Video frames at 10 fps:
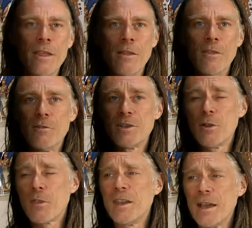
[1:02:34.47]
There is
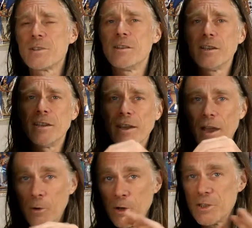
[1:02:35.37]
nothing else like it.
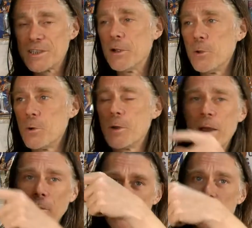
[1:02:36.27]
I'm going to tell you all
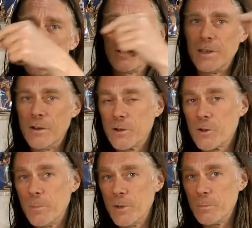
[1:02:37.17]
about this wood in
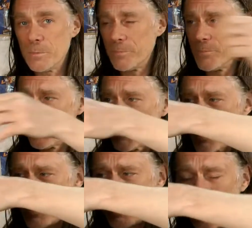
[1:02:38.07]

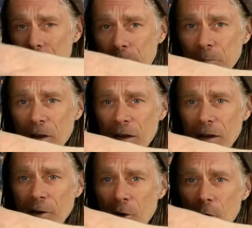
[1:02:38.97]

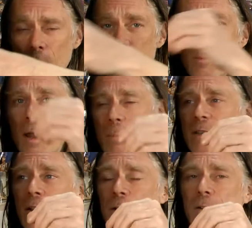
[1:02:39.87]
an upcoming
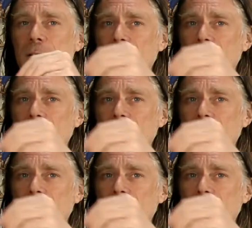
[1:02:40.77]
episode.